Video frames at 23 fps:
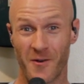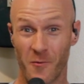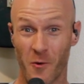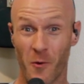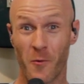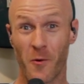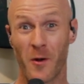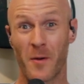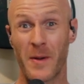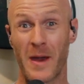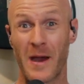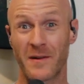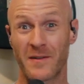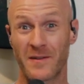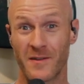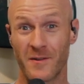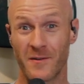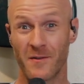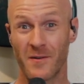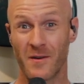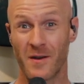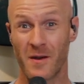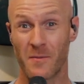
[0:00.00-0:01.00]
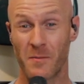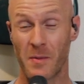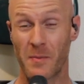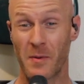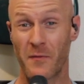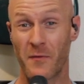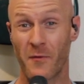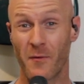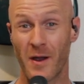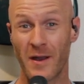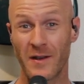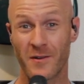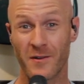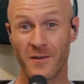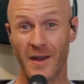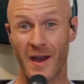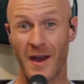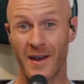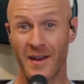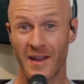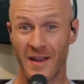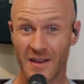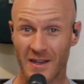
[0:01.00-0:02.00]
Well, we're about to, but before I do
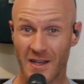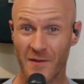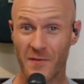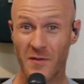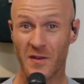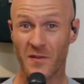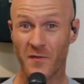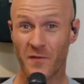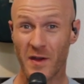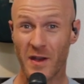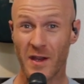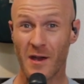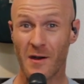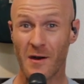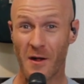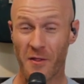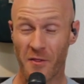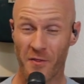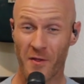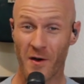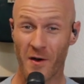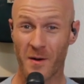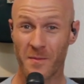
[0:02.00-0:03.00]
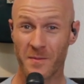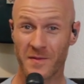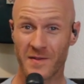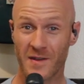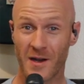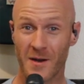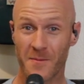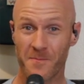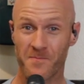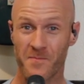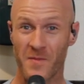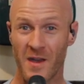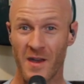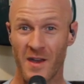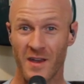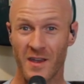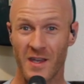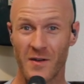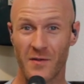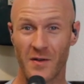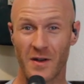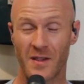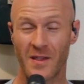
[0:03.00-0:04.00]
that, give this video a thumbs up,
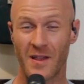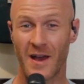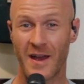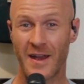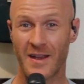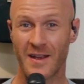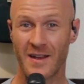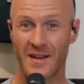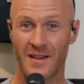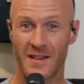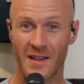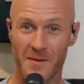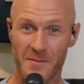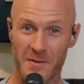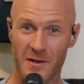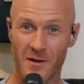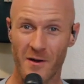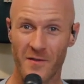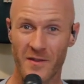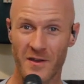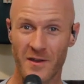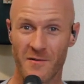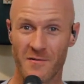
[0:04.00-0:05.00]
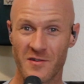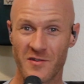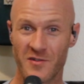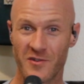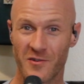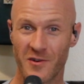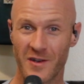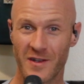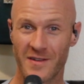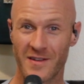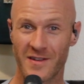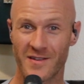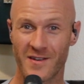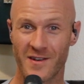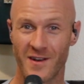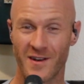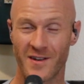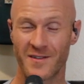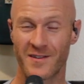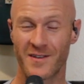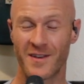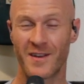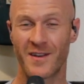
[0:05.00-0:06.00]
give it a like, let me know that enjoying this
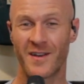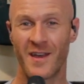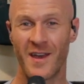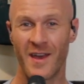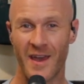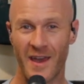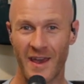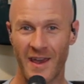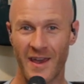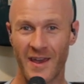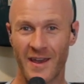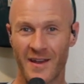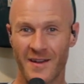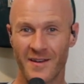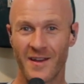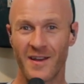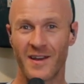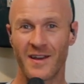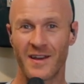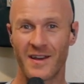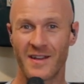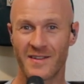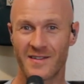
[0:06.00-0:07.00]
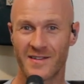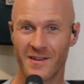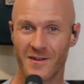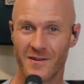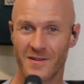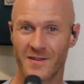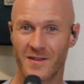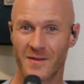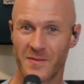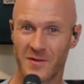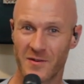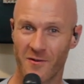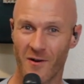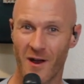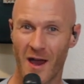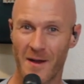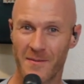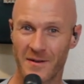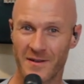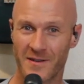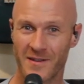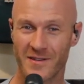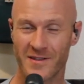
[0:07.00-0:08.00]
content, and consider
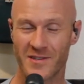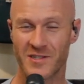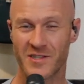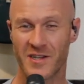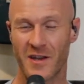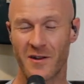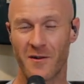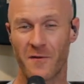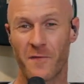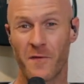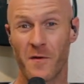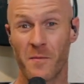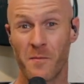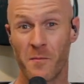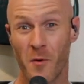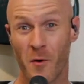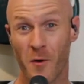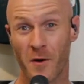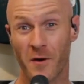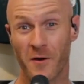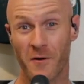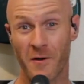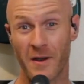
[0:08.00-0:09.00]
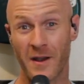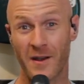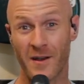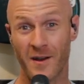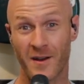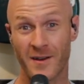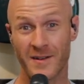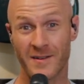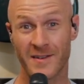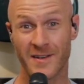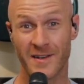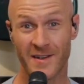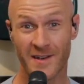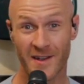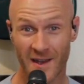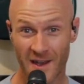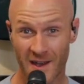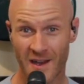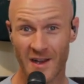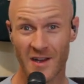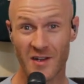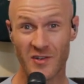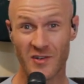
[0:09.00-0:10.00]
subscribing to this channel for more great content
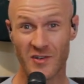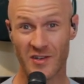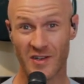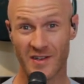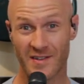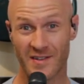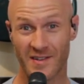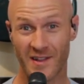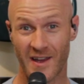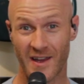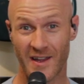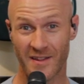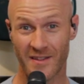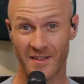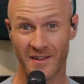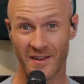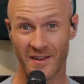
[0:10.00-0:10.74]
just like